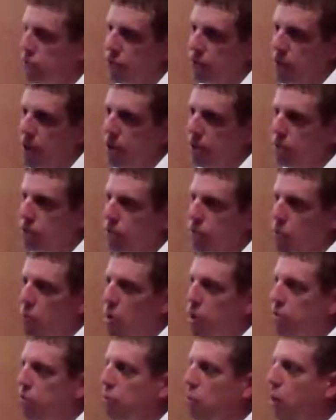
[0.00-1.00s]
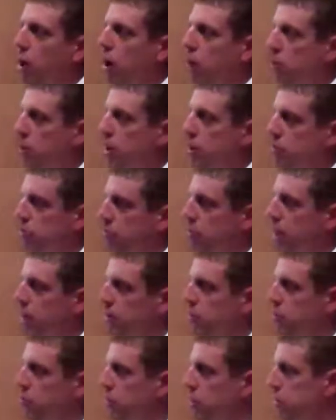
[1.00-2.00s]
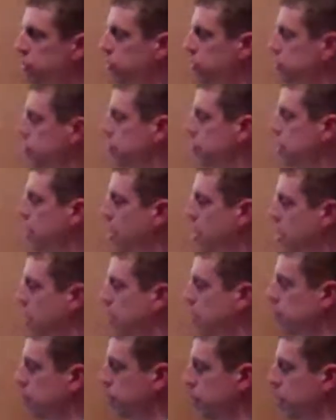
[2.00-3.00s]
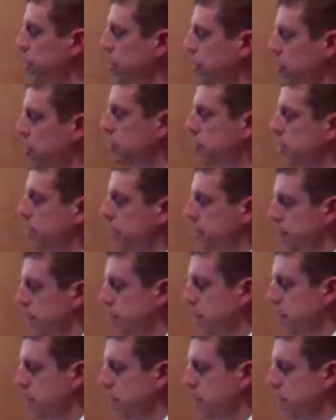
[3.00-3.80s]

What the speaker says: is why we inspect bridges yearly